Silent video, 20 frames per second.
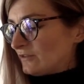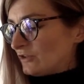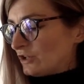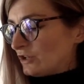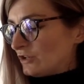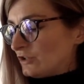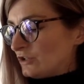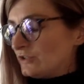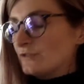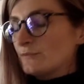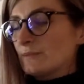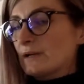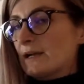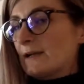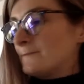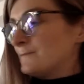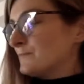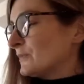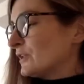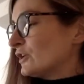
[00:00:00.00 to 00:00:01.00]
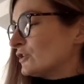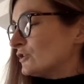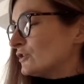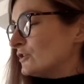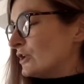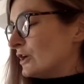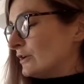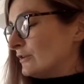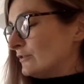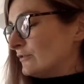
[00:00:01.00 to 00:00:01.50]
No, using my
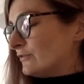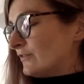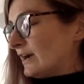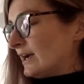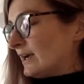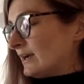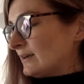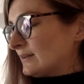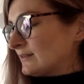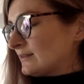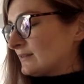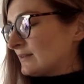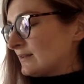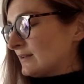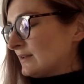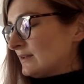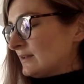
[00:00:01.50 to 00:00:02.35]
known facts.